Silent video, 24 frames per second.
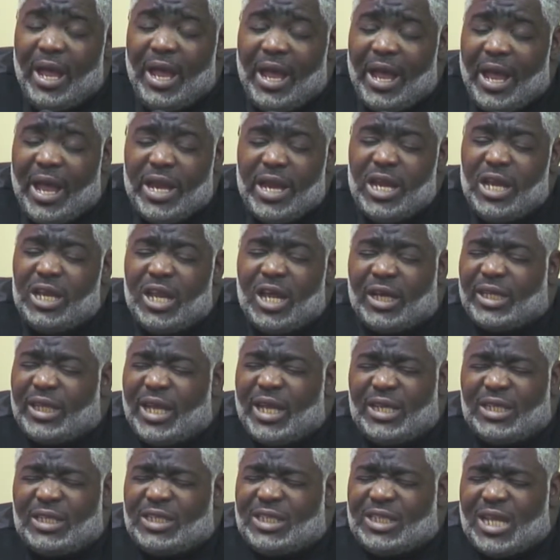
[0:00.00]
and he looked at
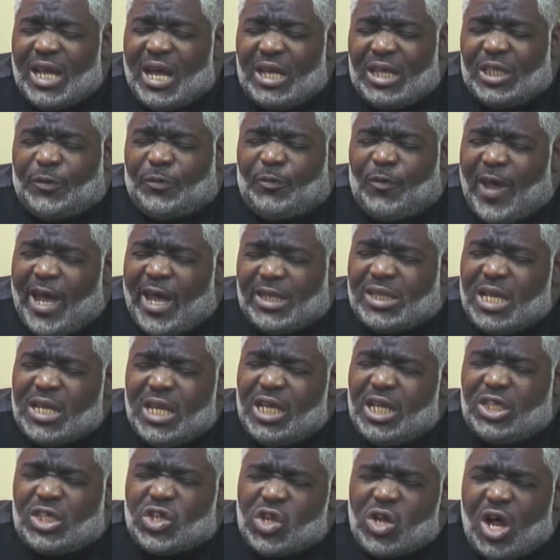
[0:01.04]
his son's face and
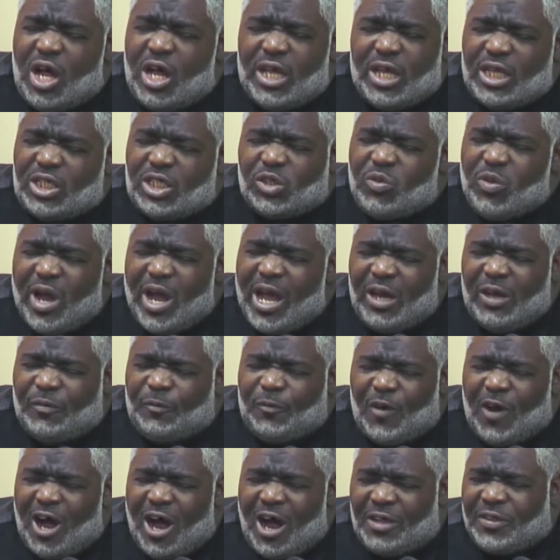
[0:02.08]
he saw his
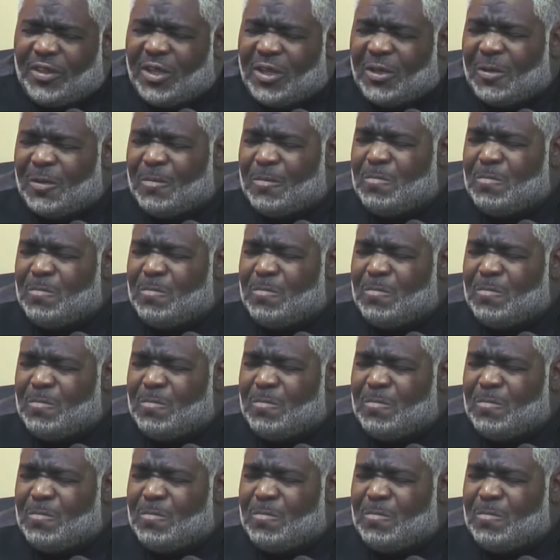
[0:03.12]
grandfather.